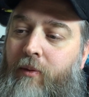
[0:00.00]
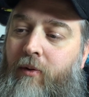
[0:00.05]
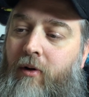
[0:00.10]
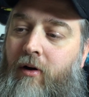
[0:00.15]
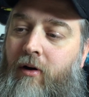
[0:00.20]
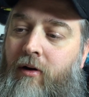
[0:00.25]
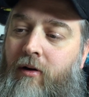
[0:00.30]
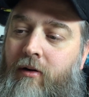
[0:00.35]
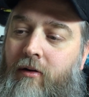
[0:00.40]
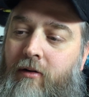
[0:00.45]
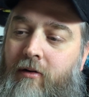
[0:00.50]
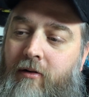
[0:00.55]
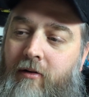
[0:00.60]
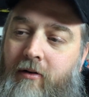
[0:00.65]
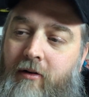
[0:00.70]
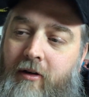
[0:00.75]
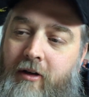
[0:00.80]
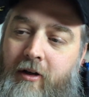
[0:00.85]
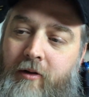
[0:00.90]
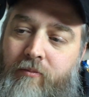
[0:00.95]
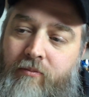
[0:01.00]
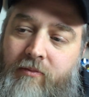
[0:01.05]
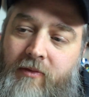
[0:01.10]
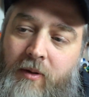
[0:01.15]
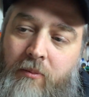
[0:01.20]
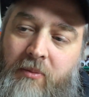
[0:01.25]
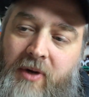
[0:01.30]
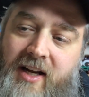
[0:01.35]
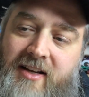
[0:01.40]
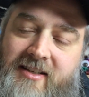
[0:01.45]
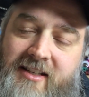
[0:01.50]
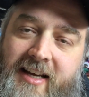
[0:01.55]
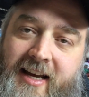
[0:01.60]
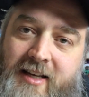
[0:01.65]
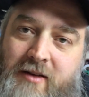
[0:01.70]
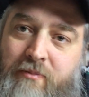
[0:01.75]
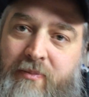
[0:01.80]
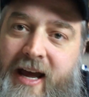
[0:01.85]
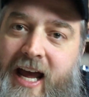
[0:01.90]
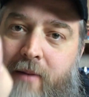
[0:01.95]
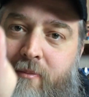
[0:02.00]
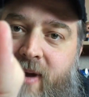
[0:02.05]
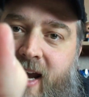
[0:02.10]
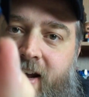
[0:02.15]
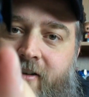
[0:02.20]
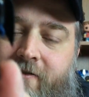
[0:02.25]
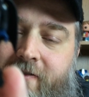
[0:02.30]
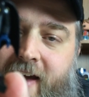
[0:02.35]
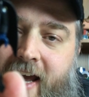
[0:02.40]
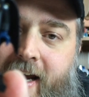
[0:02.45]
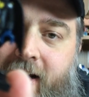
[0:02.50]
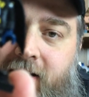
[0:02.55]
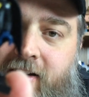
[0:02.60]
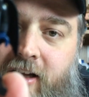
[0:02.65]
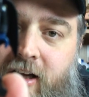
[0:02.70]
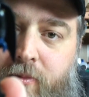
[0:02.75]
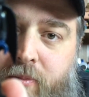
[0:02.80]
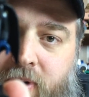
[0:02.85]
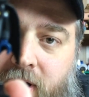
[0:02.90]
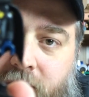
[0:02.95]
wrong. But it says Batman Fan Club